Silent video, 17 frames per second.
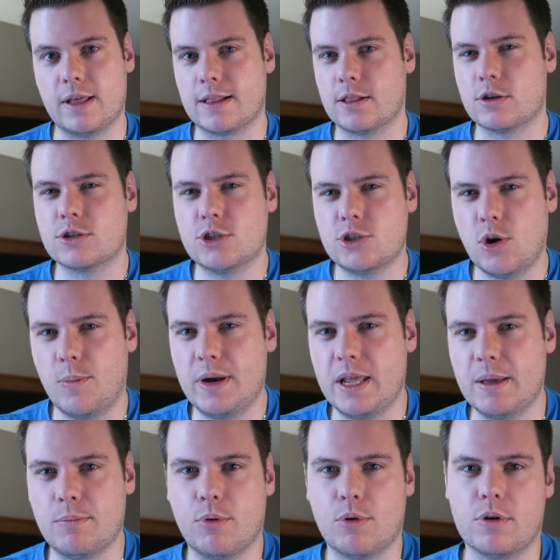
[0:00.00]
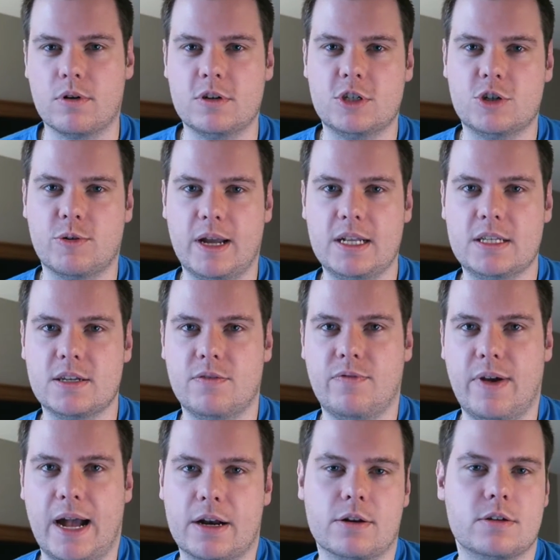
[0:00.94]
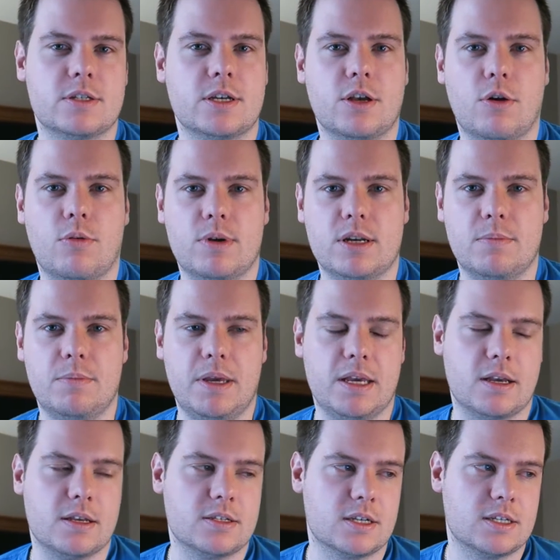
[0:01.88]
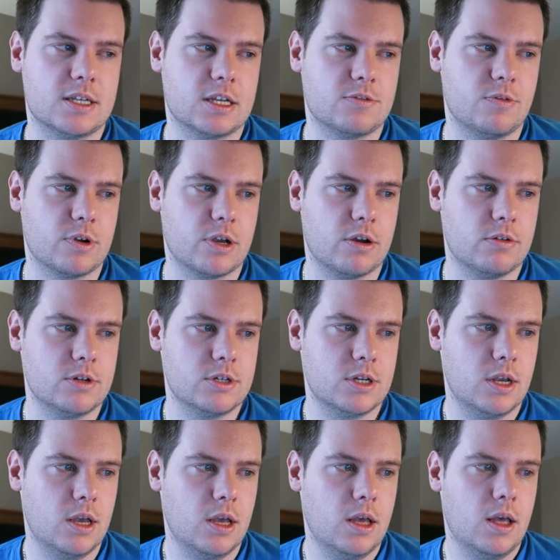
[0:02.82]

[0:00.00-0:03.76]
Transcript: Like, there's so many important traits and factors that go into being a successful coach.